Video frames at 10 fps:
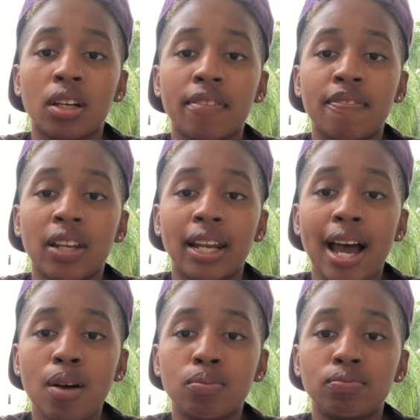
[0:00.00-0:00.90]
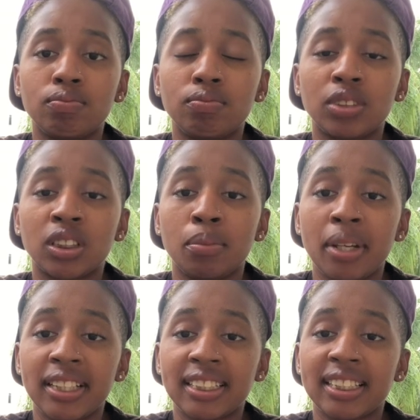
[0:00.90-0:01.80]
fill it out,
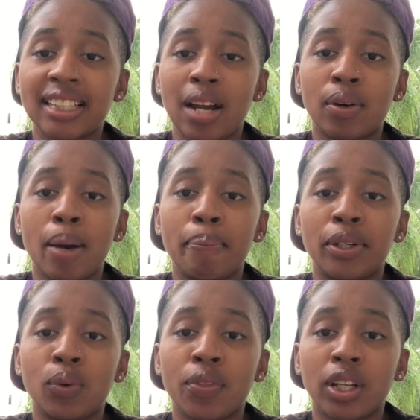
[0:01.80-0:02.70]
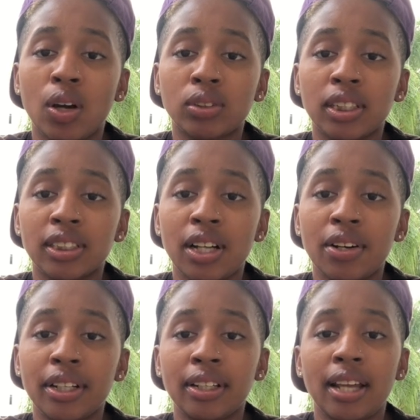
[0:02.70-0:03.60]
submit it to the title company or the closing
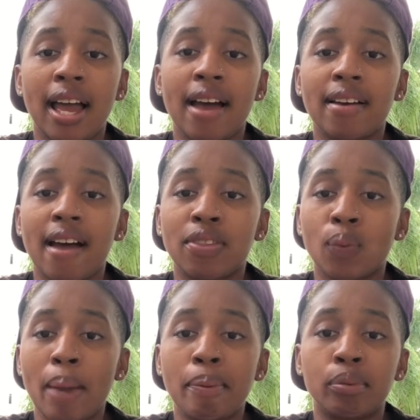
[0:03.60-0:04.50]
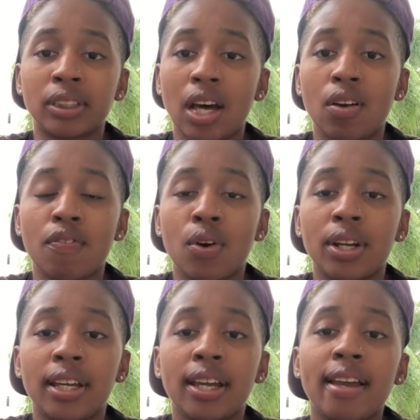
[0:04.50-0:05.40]
attorney, have the right people sign off on
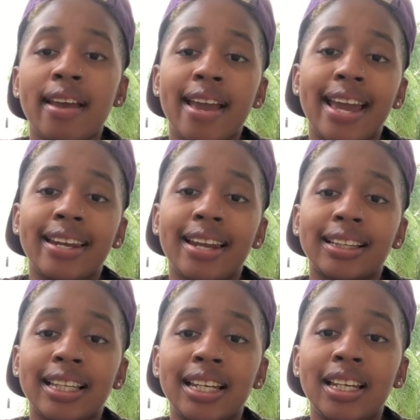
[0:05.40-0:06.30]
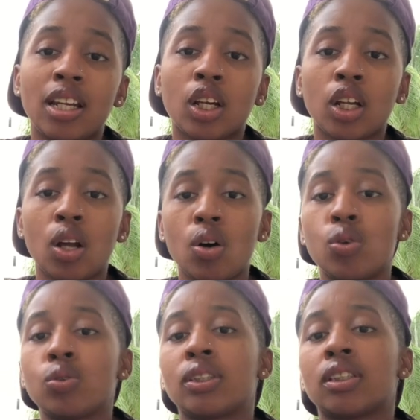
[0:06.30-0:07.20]
it, and then at the end of the
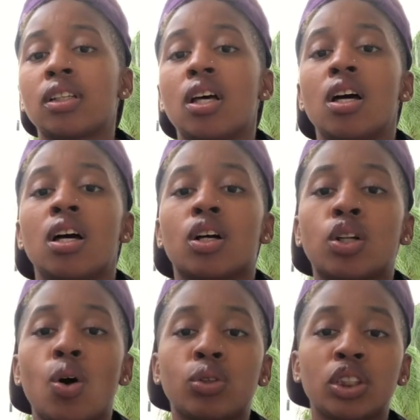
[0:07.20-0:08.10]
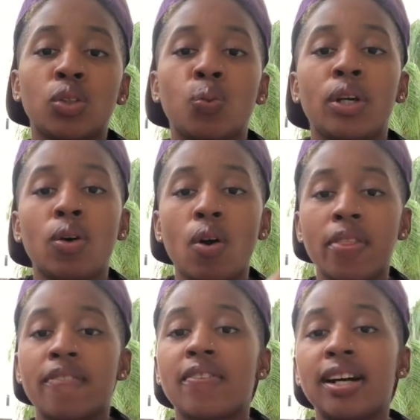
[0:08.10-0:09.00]
closing, when all
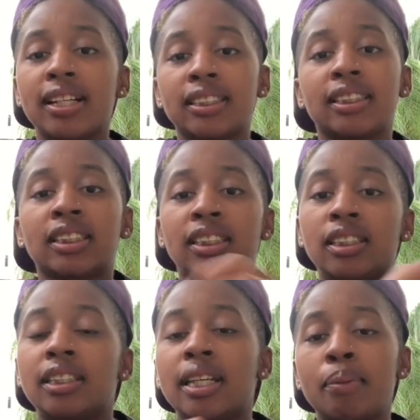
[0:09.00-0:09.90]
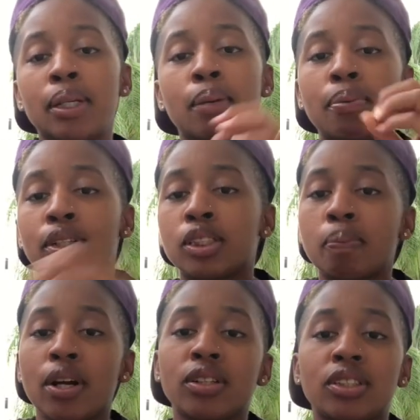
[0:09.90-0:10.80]
the funds is divvied up and
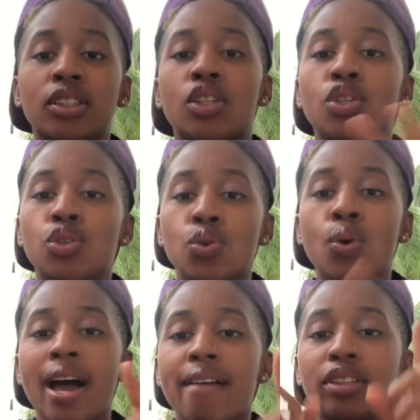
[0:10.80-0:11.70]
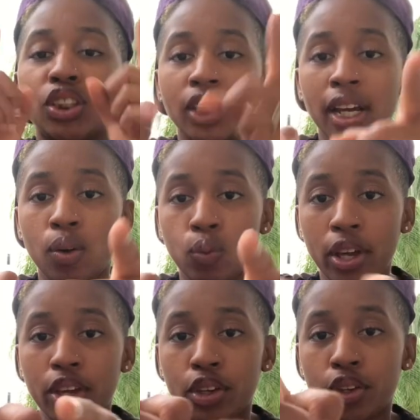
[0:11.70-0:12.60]
dispersed, you'll have a check
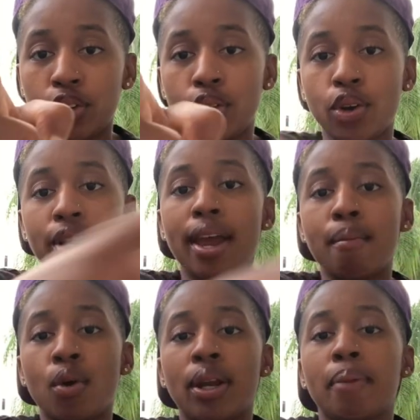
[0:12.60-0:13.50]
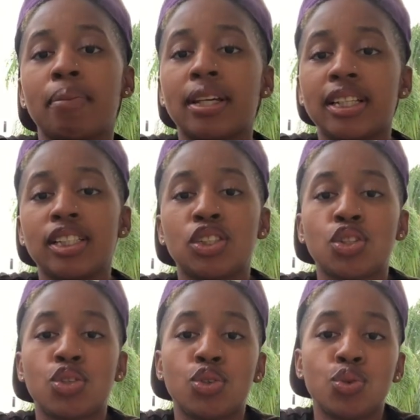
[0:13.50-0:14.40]
with your name on it because
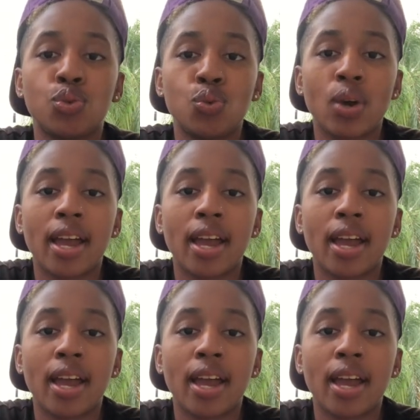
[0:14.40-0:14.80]
you